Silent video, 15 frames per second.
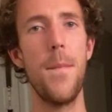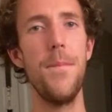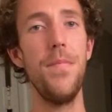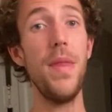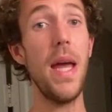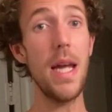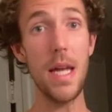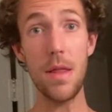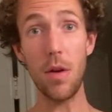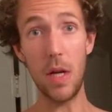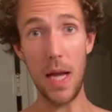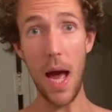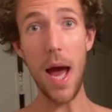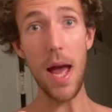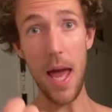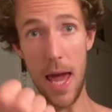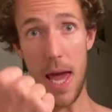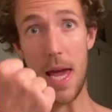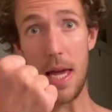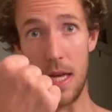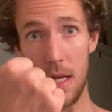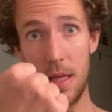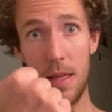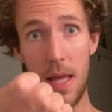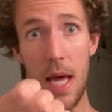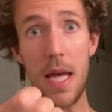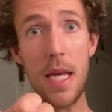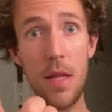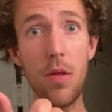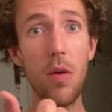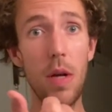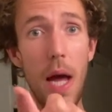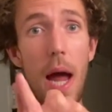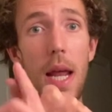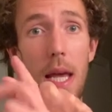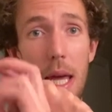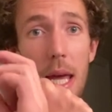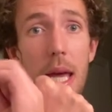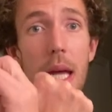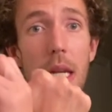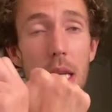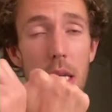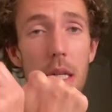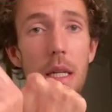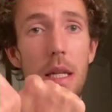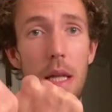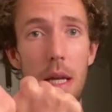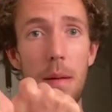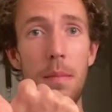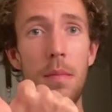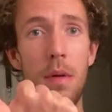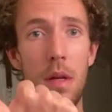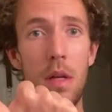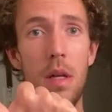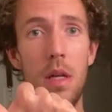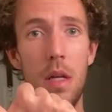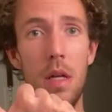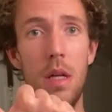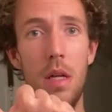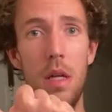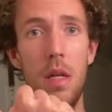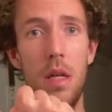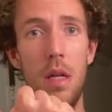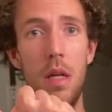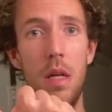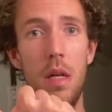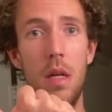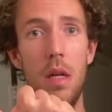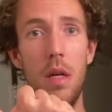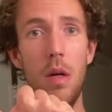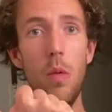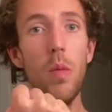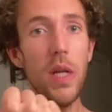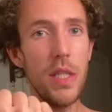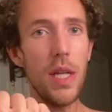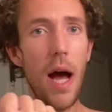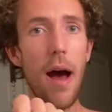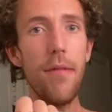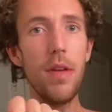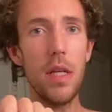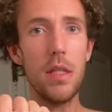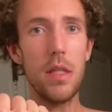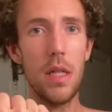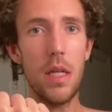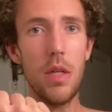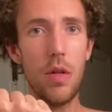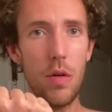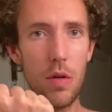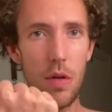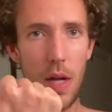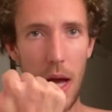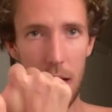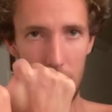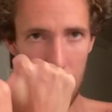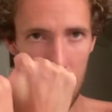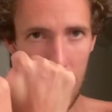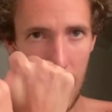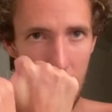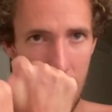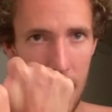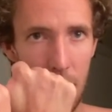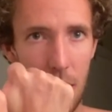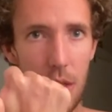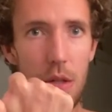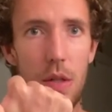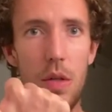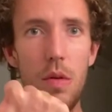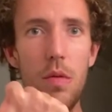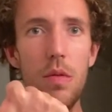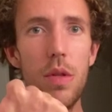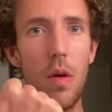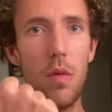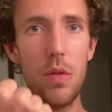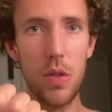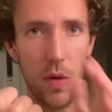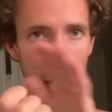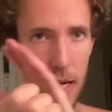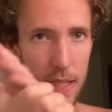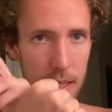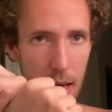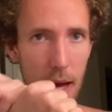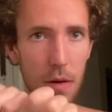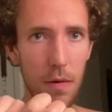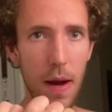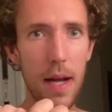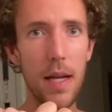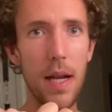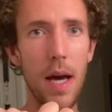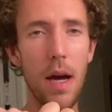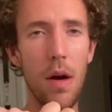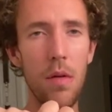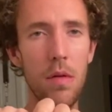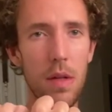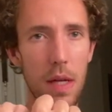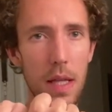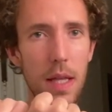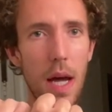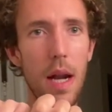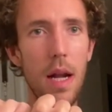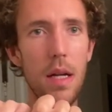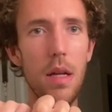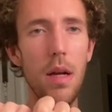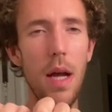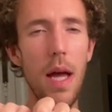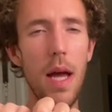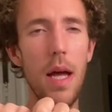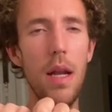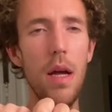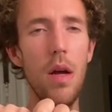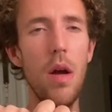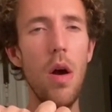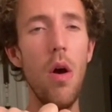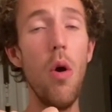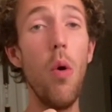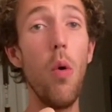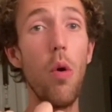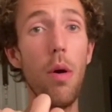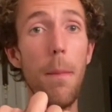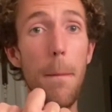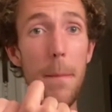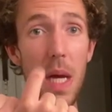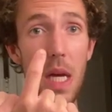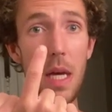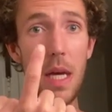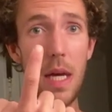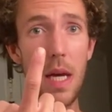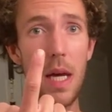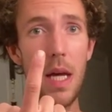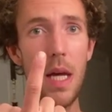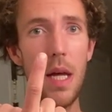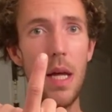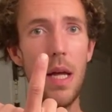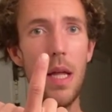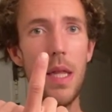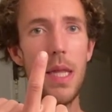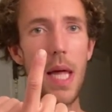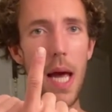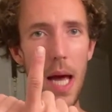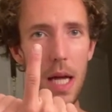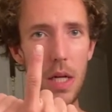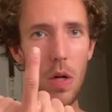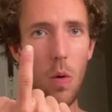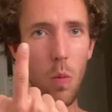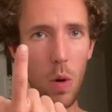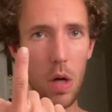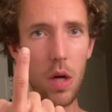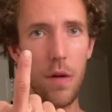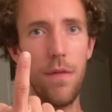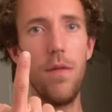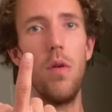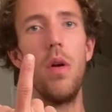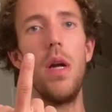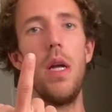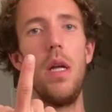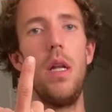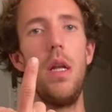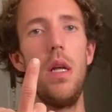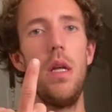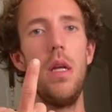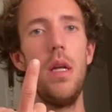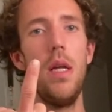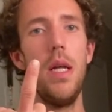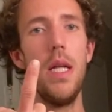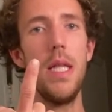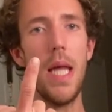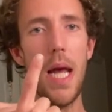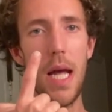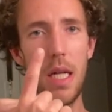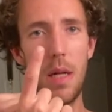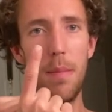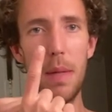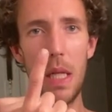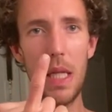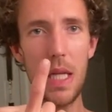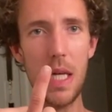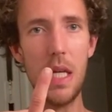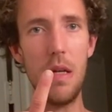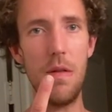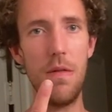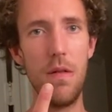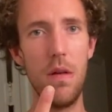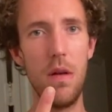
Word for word: They either got A, they either got it handed to them, which obviously you're not getting it handed to you, so scratch that right now, get that out of your head, or B, they had to work for it and they had to believe.